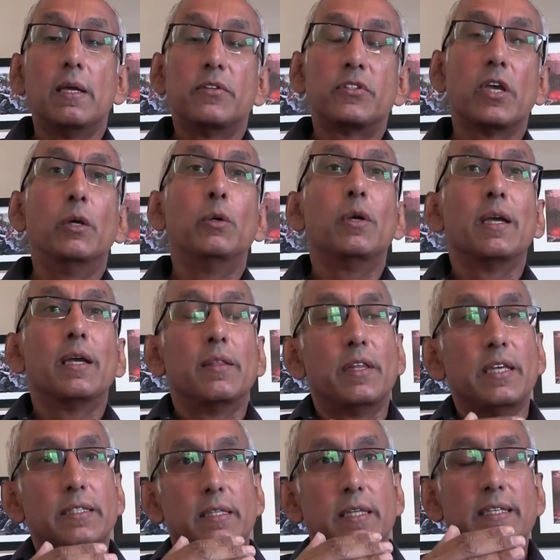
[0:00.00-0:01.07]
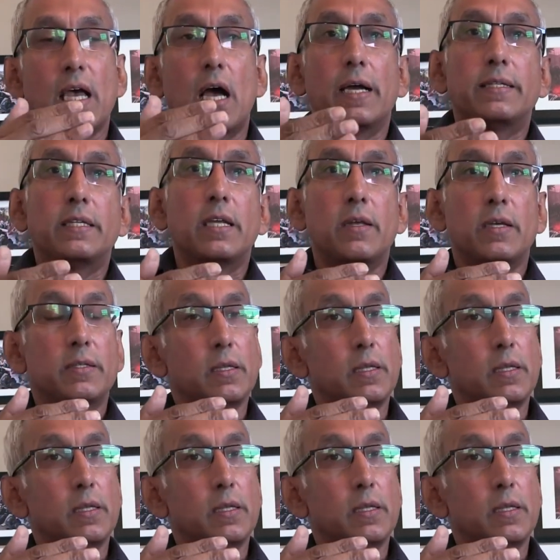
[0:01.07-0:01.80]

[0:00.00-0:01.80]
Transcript: So this, this idea, there's,